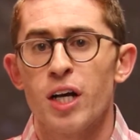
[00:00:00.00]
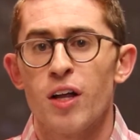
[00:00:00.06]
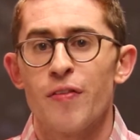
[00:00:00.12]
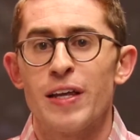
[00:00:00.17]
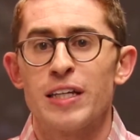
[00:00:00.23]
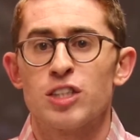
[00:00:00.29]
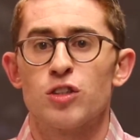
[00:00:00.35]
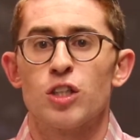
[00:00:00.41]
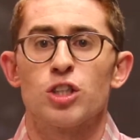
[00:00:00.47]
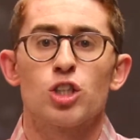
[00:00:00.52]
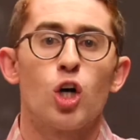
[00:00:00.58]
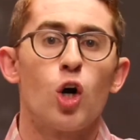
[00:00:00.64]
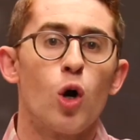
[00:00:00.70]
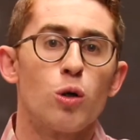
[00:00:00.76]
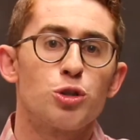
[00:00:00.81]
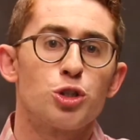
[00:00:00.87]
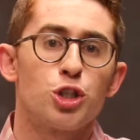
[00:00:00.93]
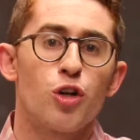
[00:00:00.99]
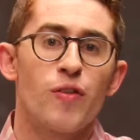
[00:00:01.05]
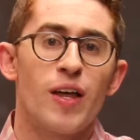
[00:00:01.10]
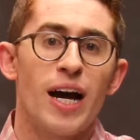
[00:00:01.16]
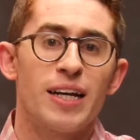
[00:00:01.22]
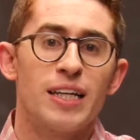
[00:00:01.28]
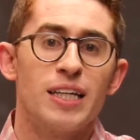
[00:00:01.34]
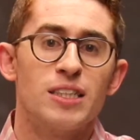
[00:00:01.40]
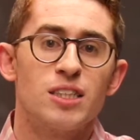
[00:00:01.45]
this culture
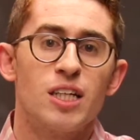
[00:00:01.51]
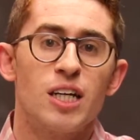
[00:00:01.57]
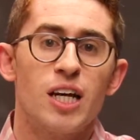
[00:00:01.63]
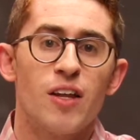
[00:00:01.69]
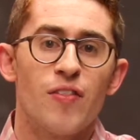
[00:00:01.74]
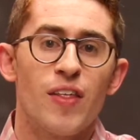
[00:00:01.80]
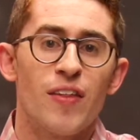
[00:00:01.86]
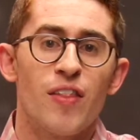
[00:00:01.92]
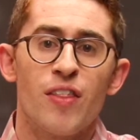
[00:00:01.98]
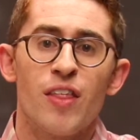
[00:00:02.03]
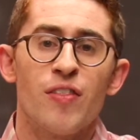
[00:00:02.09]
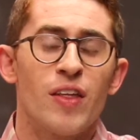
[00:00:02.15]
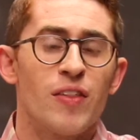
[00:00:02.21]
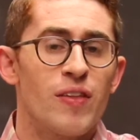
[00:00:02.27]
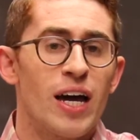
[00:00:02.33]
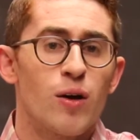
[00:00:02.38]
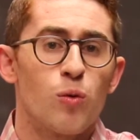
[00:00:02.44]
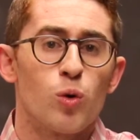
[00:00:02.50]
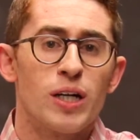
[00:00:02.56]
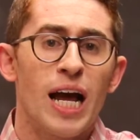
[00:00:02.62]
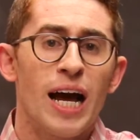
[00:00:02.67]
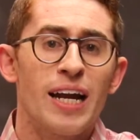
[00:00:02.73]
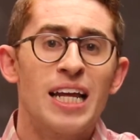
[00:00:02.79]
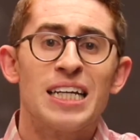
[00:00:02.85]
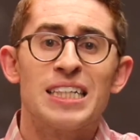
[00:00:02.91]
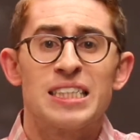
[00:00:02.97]
that is that we're
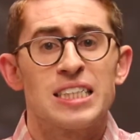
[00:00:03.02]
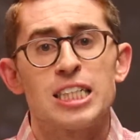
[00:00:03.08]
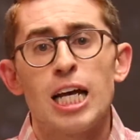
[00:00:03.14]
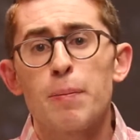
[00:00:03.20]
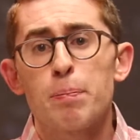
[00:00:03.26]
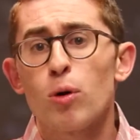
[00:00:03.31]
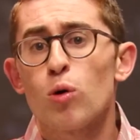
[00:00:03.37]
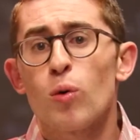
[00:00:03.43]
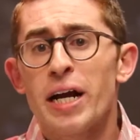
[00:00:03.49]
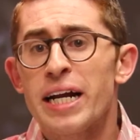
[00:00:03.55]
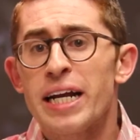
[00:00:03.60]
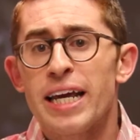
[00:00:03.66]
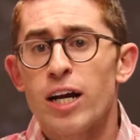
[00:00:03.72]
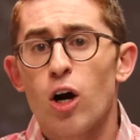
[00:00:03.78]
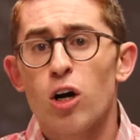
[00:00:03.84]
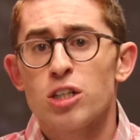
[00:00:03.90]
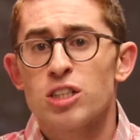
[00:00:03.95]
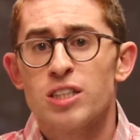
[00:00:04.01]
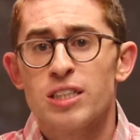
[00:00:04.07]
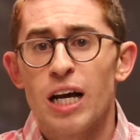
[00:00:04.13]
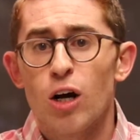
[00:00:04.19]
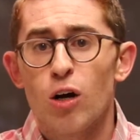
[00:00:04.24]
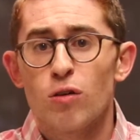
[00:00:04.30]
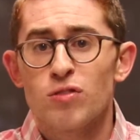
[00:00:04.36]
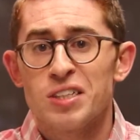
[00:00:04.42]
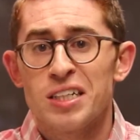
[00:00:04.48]
not separating
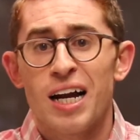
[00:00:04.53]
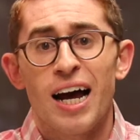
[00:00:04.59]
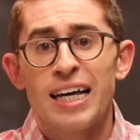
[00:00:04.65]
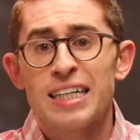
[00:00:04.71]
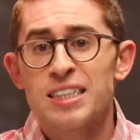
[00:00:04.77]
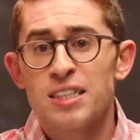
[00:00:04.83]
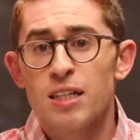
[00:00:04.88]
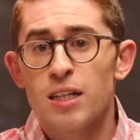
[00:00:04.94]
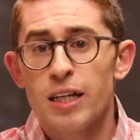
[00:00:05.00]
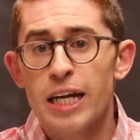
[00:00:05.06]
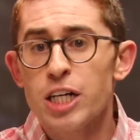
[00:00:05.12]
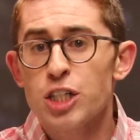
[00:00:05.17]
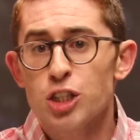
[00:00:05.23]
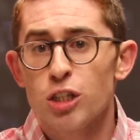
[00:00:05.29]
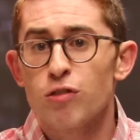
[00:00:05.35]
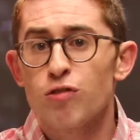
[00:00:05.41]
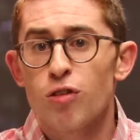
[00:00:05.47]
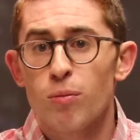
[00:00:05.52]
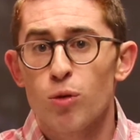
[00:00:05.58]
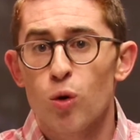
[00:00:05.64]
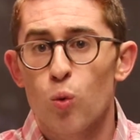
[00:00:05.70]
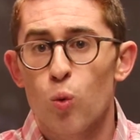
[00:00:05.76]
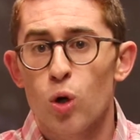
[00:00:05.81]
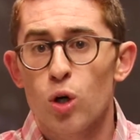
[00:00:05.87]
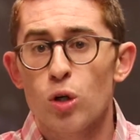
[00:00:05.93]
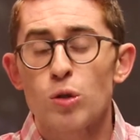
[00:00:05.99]
ourselves in isolation from the
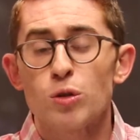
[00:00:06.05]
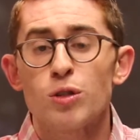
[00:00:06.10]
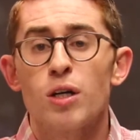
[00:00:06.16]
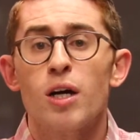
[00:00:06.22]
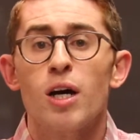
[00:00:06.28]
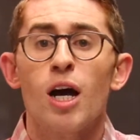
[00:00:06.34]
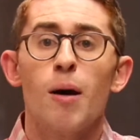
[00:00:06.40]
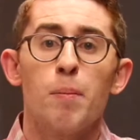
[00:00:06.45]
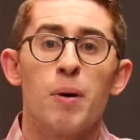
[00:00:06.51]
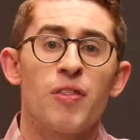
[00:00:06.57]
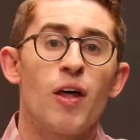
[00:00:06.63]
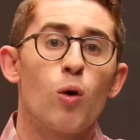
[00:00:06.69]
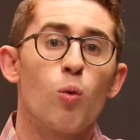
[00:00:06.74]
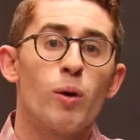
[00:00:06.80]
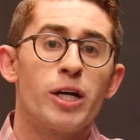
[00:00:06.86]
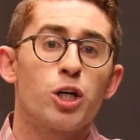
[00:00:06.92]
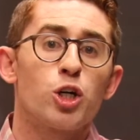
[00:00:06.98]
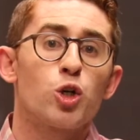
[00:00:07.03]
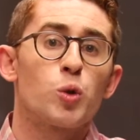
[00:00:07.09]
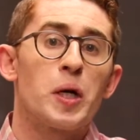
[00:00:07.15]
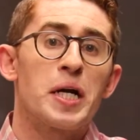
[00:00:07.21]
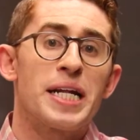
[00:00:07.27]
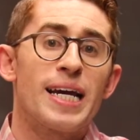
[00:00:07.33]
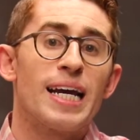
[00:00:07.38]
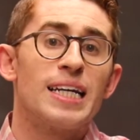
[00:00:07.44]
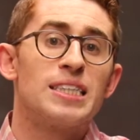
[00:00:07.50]
world, but that we are
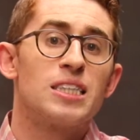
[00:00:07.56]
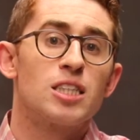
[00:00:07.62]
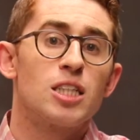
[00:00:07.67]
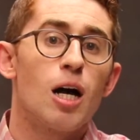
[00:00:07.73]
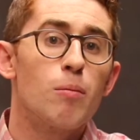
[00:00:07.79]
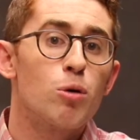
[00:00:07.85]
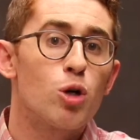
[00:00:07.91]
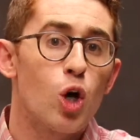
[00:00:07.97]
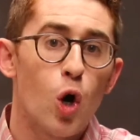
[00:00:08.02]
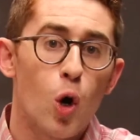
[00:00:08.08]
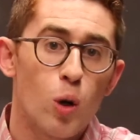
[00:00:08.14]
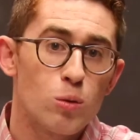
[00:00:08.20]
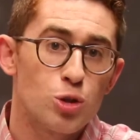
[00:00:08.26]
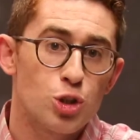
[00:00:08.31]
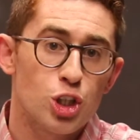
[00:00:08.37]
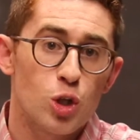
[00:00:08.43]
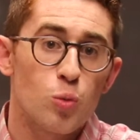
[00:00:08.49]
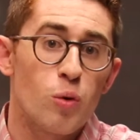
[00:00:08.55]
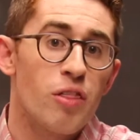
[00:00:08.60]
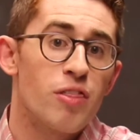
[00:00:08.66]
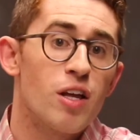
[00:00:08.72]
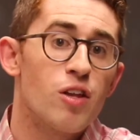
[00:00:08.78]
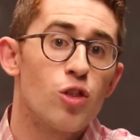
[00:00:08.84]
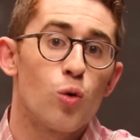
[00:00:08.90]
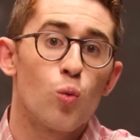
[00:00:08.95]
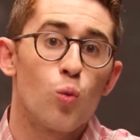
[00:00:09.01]
creating a subculture
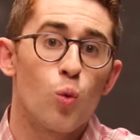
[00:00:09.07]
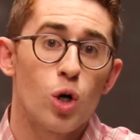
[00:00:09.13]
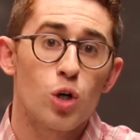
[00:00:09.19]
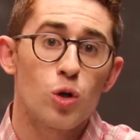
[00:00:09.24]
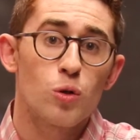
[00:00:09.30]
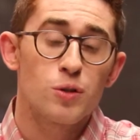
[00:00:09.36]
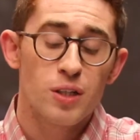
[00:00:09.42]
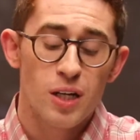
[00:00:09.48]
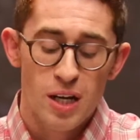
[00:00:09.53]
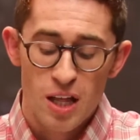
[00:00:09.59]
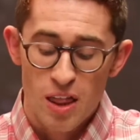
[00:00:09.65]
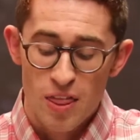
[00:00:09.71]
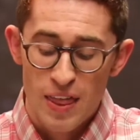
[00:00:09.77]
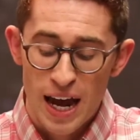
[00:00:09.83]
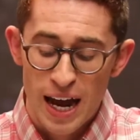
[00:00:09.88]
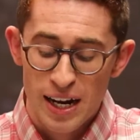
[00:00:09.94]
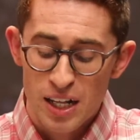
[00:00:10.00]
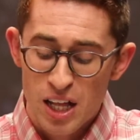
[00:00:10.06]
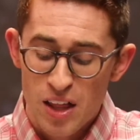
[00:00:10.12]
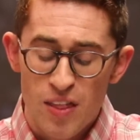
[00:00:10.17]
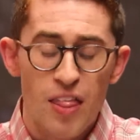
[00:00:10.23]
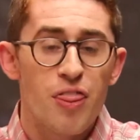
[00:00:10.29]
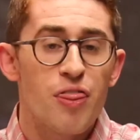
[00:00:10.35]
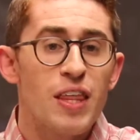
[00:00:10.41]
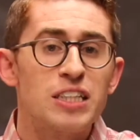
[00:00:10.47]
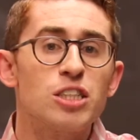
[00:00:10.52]
within the world, that
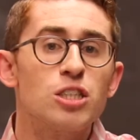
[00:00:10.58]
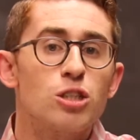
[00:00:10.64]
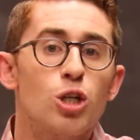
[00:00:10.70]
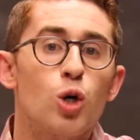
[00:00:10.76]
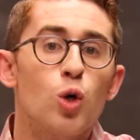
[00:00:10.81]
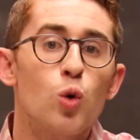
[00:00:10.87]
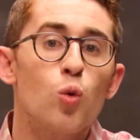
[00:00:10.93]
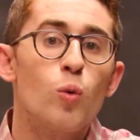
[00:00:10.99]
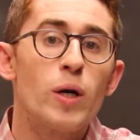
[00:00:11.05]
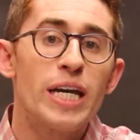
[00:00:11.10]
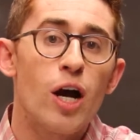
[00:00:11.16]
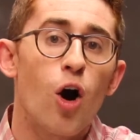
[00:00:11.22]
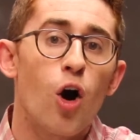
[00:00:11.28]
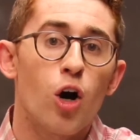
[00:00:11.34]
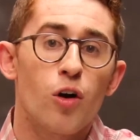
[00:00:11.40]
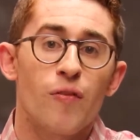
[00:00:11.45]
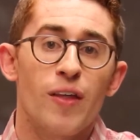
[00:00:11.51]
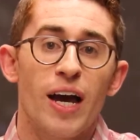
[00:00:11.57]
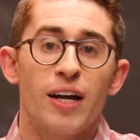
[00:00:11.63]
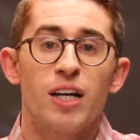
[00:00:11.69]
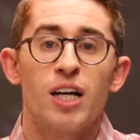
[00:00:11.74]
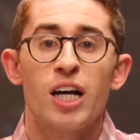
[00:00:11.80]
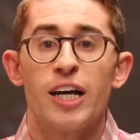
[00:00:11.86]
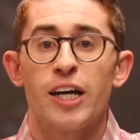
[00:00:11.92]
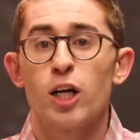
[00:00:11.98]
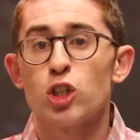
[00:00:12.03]
this is who we are, that
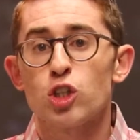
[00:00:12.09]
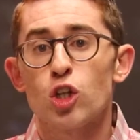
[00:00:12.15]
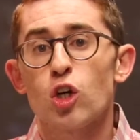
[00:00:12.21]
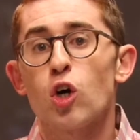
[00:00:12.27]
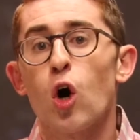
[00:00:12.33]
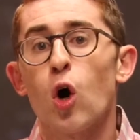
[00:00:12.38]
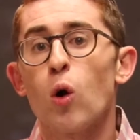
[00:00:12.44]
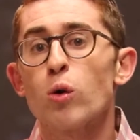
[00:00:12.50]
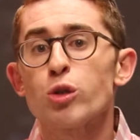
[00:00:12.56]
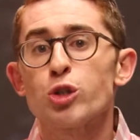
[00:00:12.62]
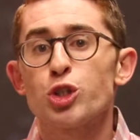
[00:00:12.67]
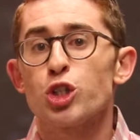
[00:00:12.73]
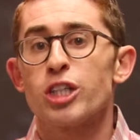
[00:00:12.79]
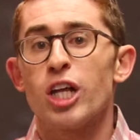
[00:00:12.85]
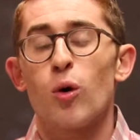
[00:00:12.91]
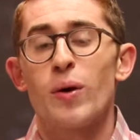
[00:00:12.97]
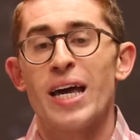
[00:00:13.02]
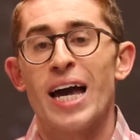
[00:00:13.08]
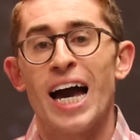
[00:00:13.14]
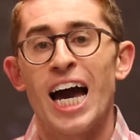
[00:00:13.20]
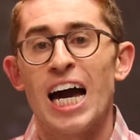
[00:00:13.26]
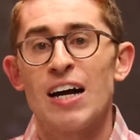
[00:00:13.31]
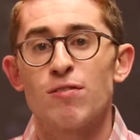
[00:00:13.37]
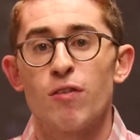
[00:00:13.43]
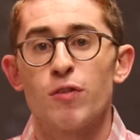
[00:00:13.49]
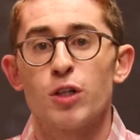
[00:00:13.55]
here's the culture that we
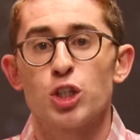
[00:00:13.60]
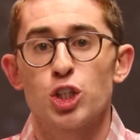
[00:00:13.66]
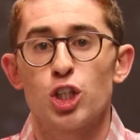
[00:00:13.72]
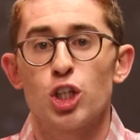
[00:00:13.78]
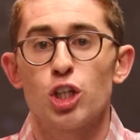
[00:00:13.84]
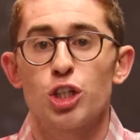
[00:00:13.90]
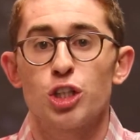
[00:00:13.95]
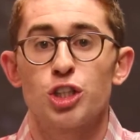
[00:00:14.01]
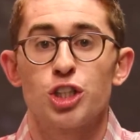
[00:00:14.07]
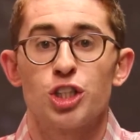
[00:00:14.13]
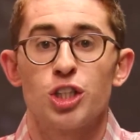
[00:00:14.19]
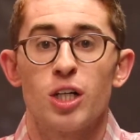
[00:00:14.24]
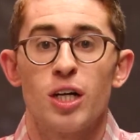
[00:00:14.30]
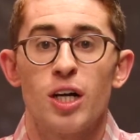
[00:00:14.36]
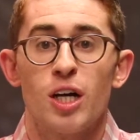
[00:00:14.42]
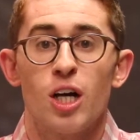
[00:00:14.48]
have of the church.